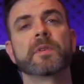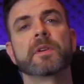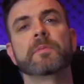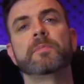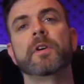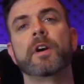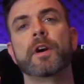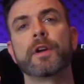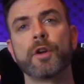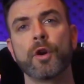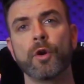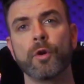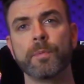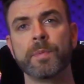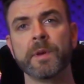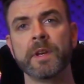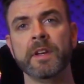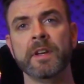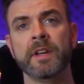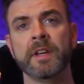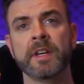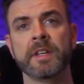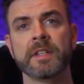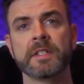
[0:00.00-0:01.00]
But upon
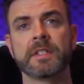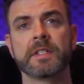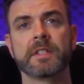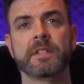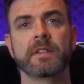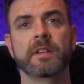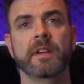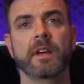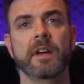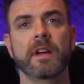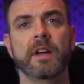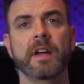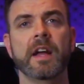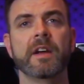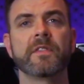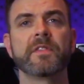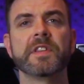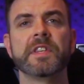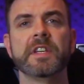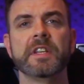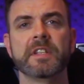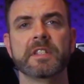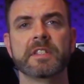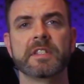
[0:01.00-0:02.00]
opening it,
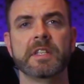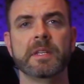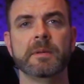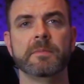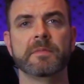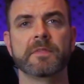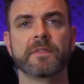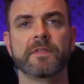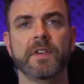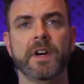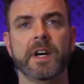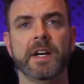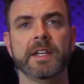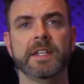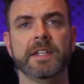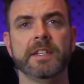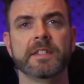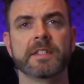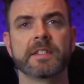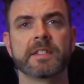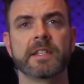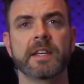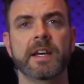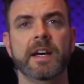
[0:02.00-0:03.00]
everything seemed fine
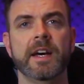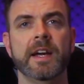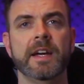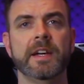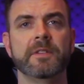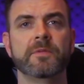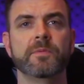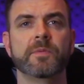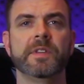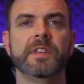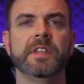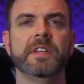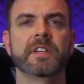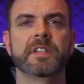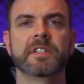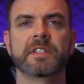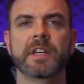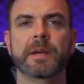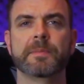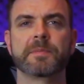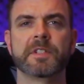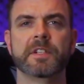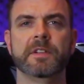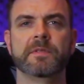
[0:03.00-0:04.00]
inside, with the
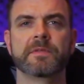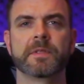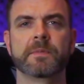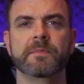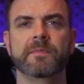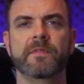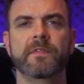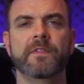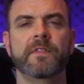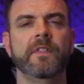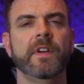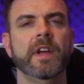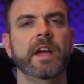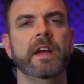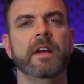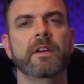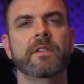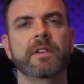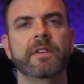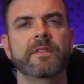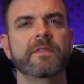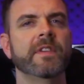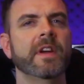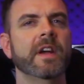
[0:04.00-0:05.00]
exception of some
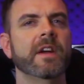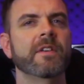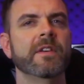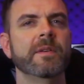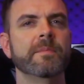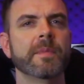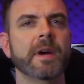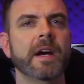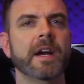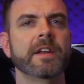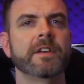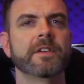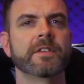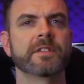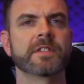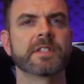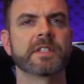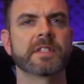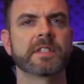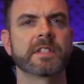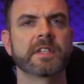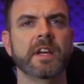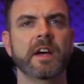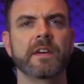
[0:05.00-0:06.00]
very, very minor
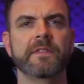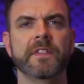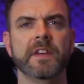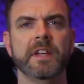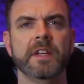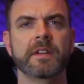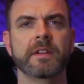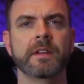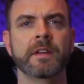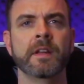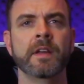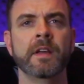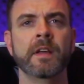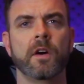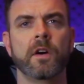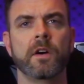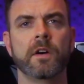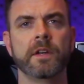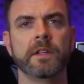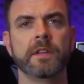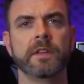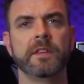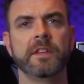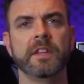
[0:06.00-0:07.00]
scuffing
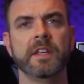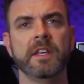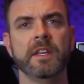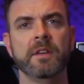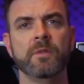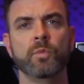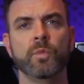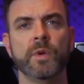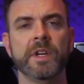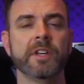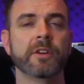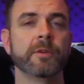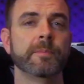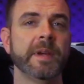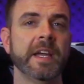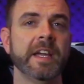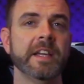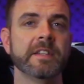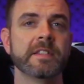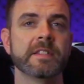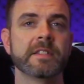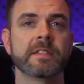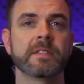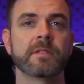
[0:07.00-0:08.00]
on the
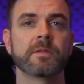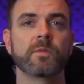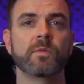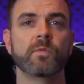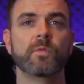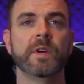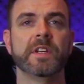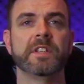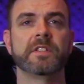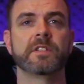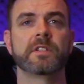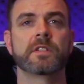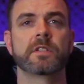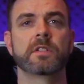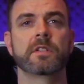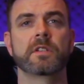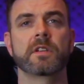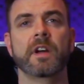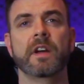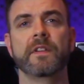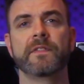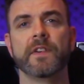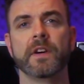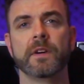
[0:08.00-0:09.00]
wheelbase,
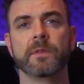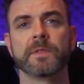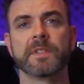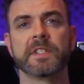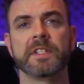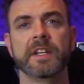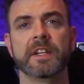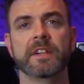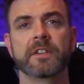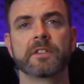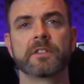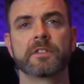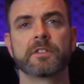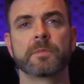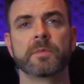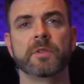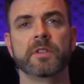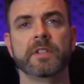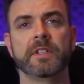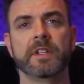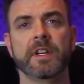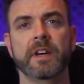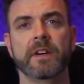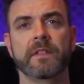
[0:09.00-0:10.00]
which I felt was
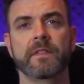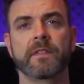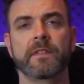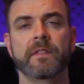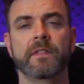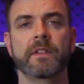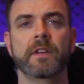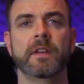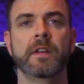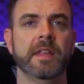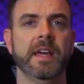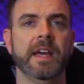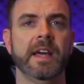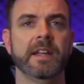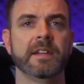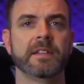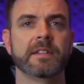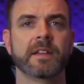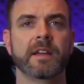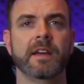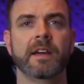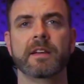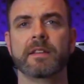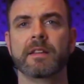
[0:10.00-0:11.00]
negligible enough
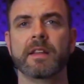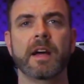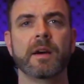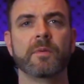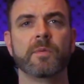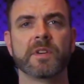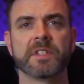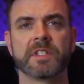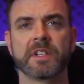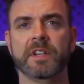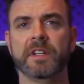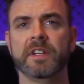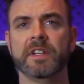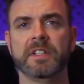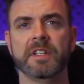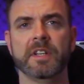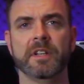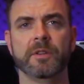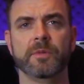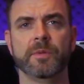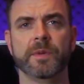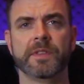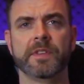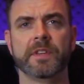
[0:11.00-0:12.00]
that I wasn't going to
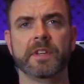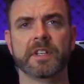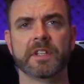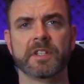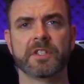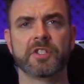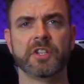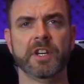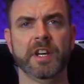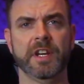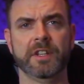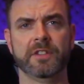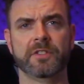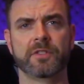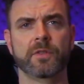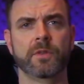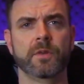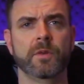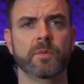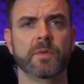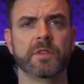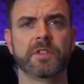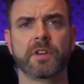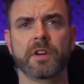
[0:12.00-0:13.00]
deal with an exchange
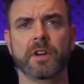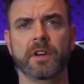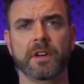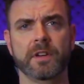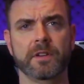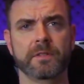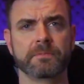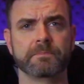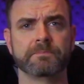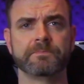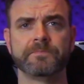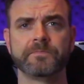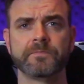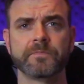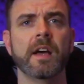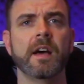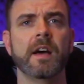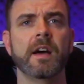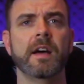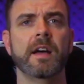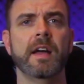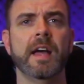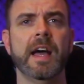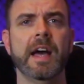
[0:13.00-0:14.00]
or a return
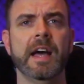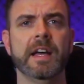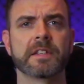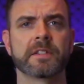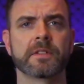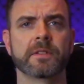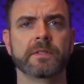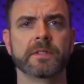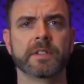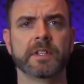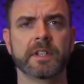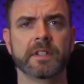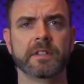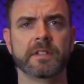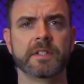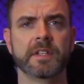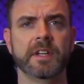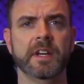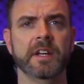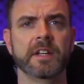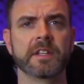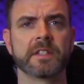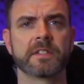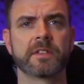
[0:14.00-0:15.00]
hassle
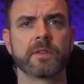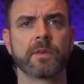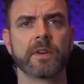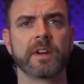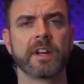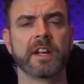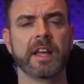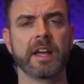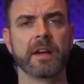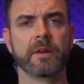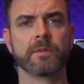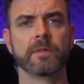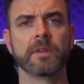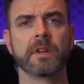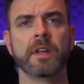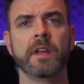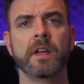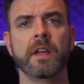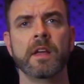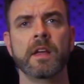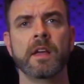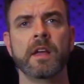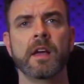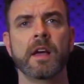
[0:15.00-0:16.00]
to get it sorted
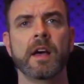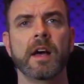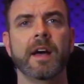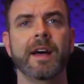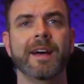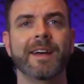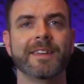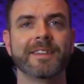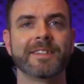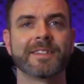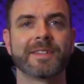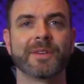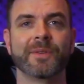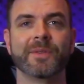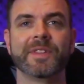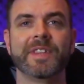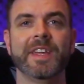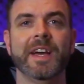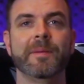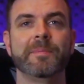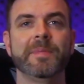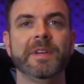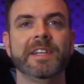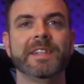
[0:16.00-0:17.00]
out. So with
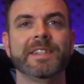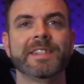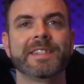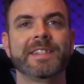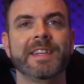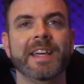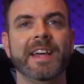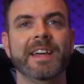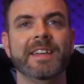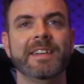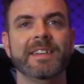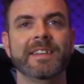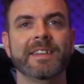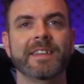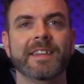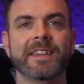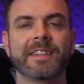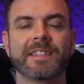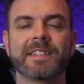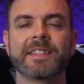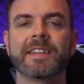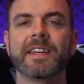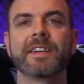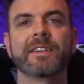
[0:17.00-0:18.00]
that being said,
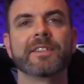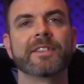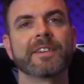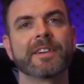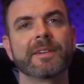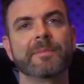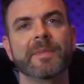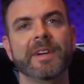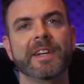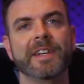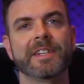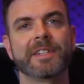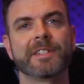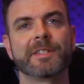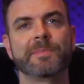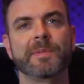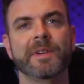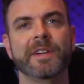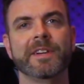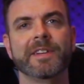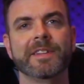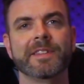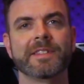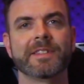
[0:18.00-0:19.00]
let's take a look at my
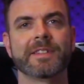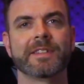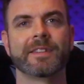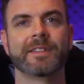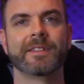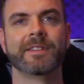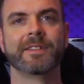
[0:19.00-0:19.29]
experience.